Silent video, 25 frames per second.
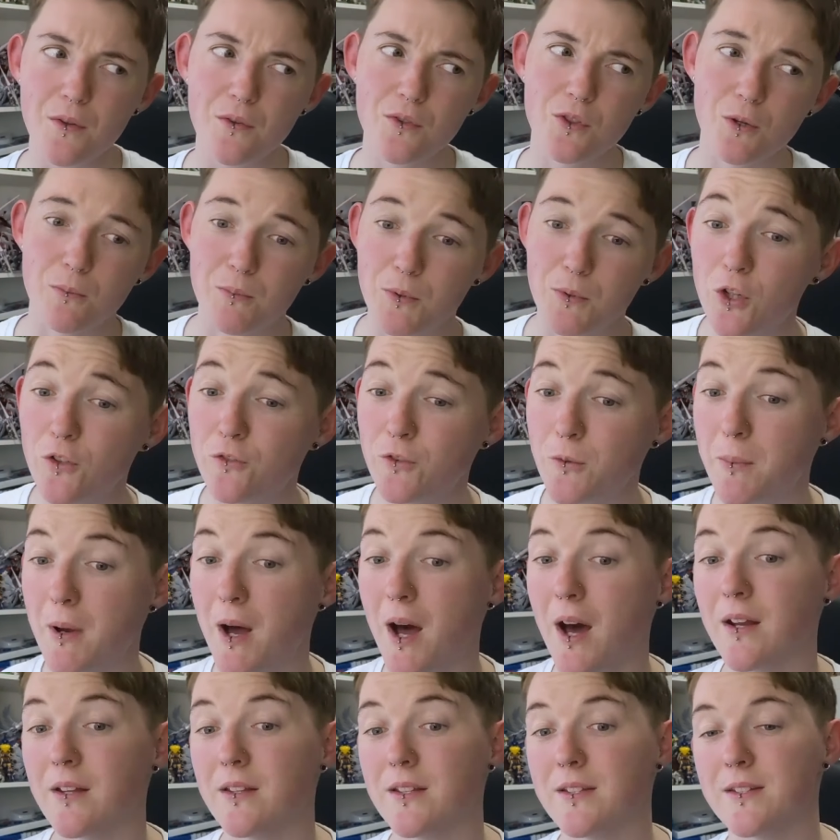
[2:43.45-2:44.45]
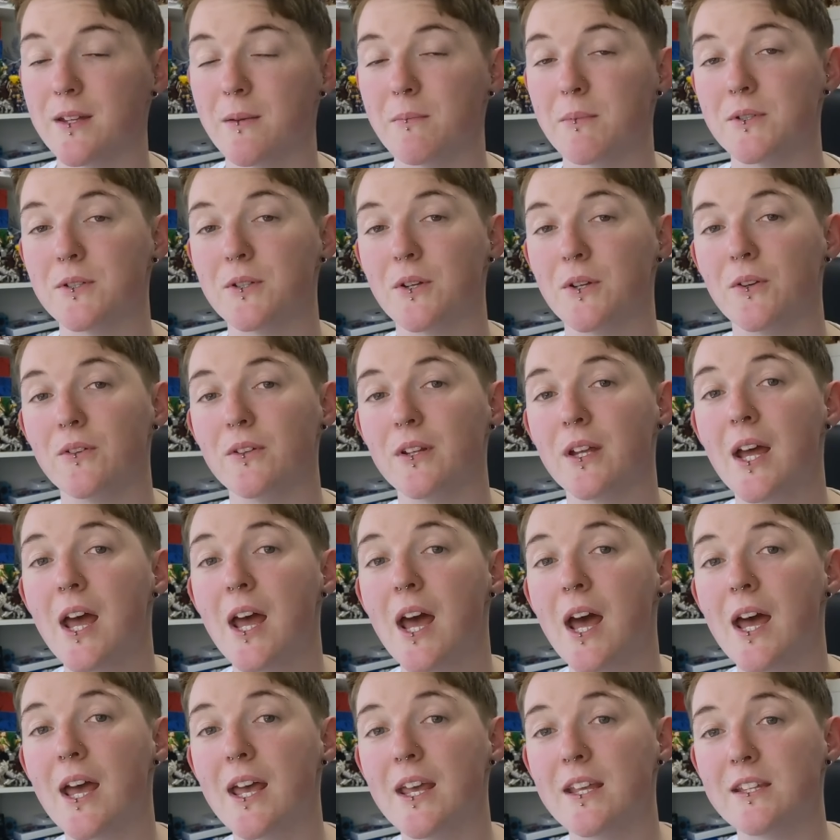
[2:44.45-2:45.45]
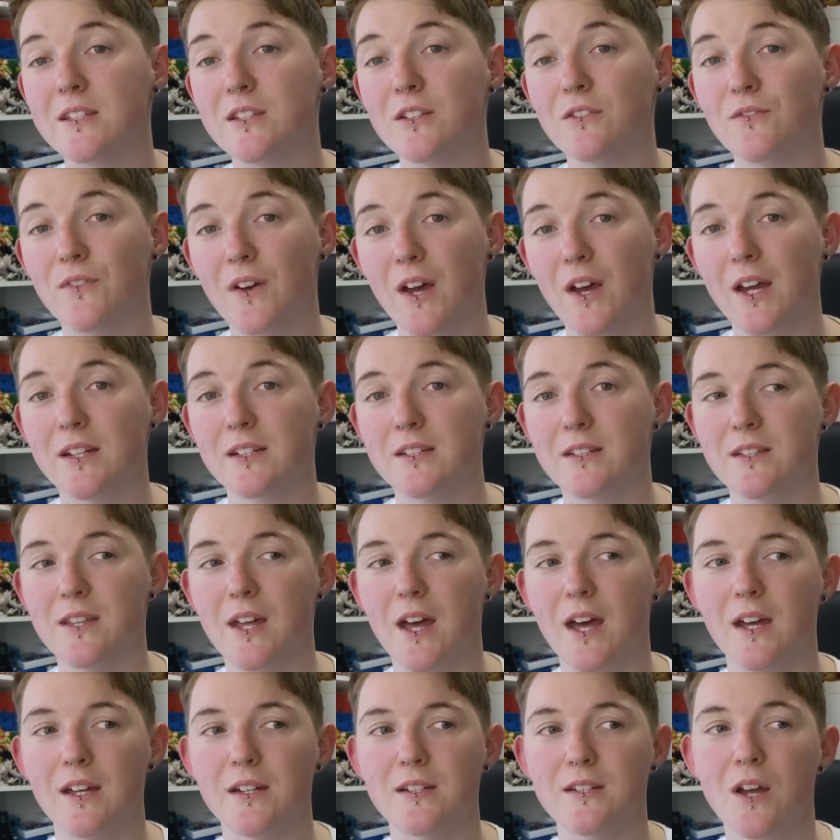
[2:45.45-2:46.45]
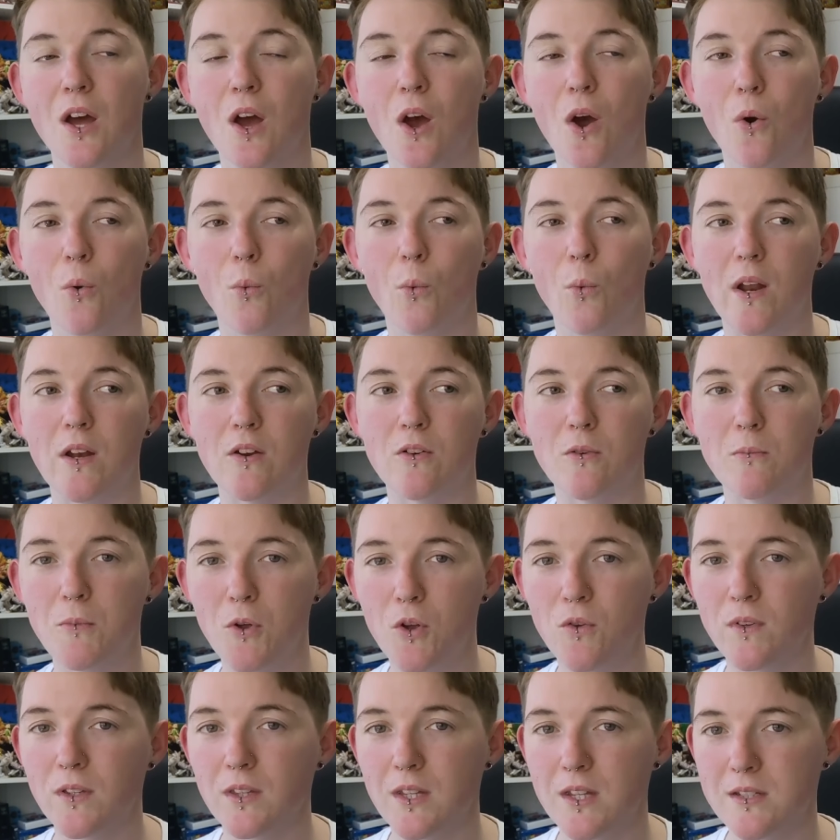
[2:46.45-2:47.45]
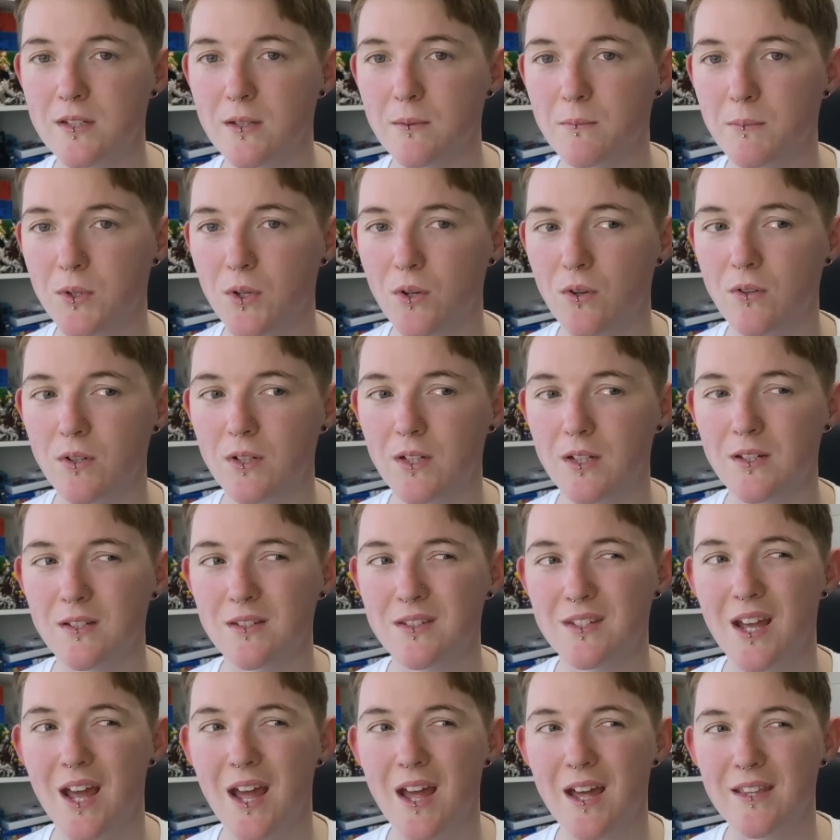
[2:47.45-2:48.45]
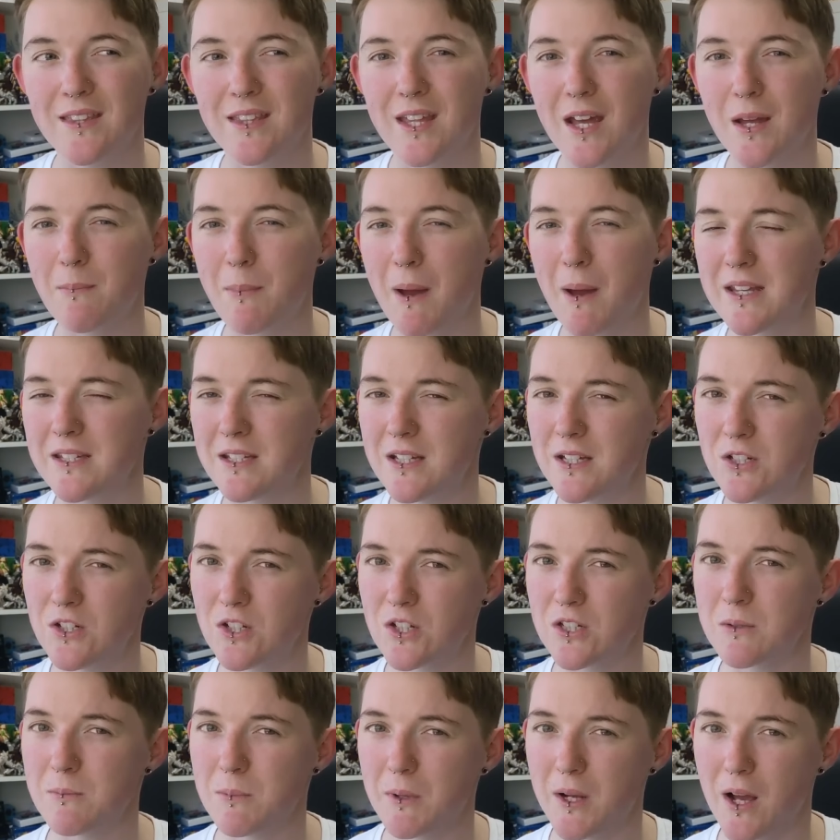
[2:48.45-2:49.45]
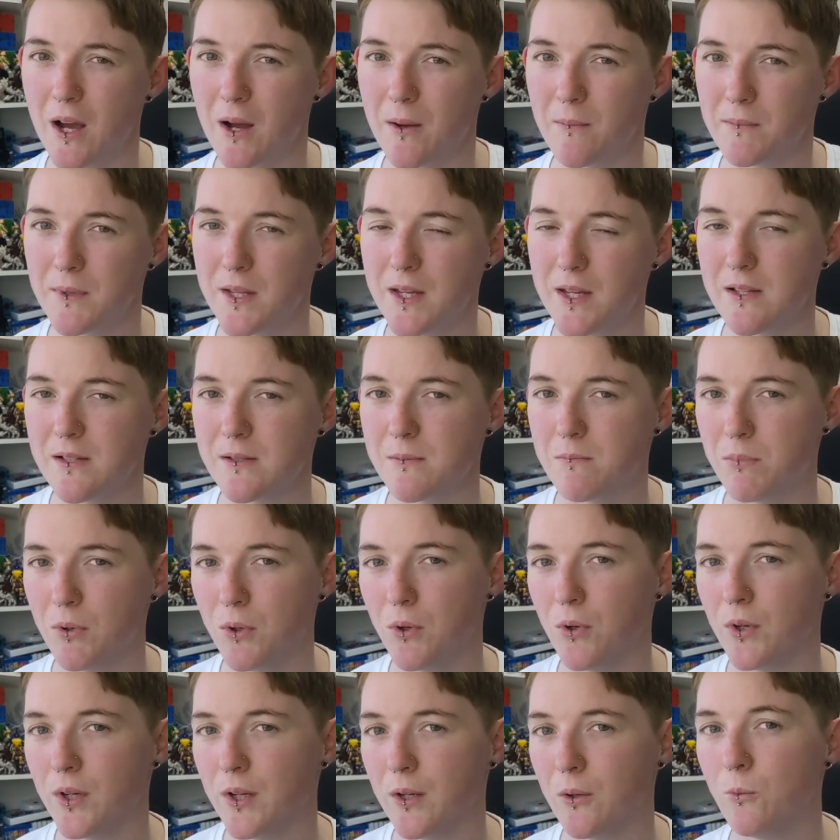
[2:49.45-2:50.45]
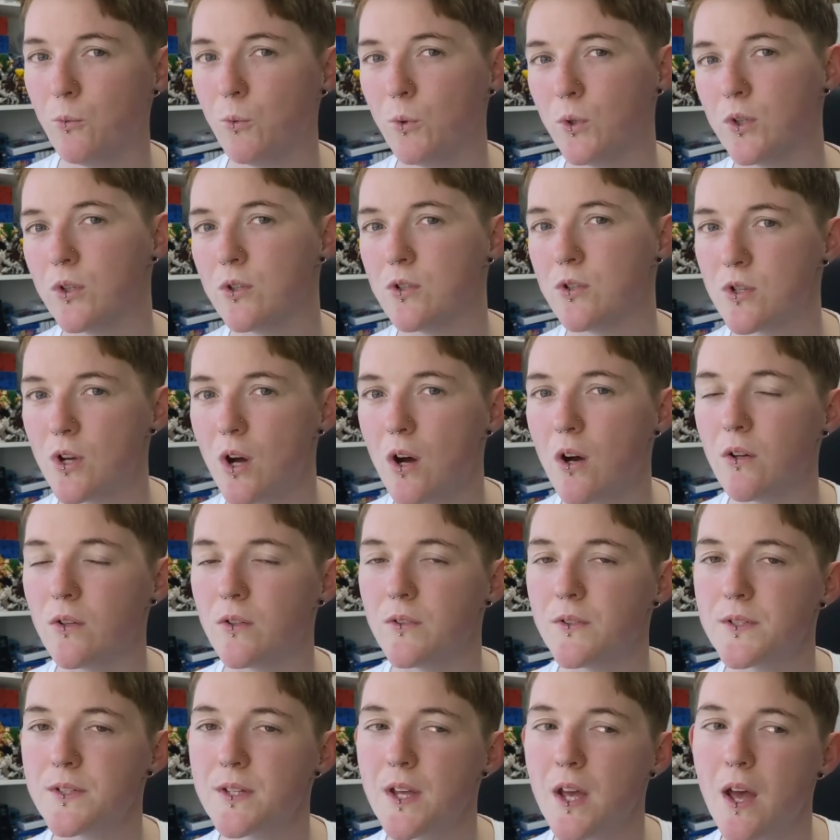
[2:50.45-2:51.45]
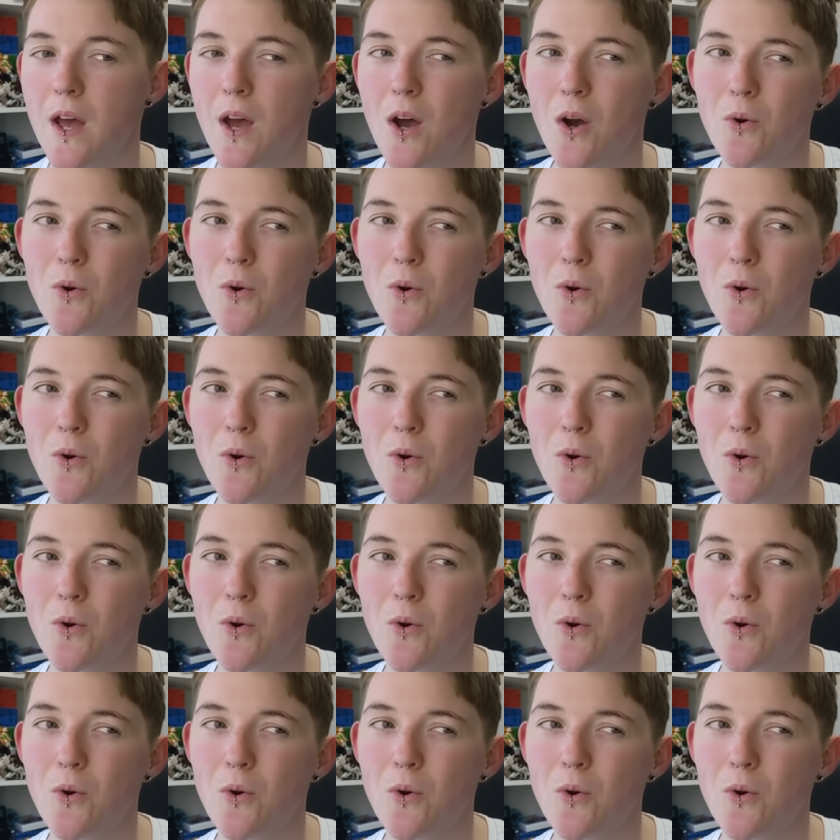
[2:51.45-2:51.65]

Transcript: The beautiful part in this episode is the fact that when removing these impurities, they basically just become these boring wooden dolls,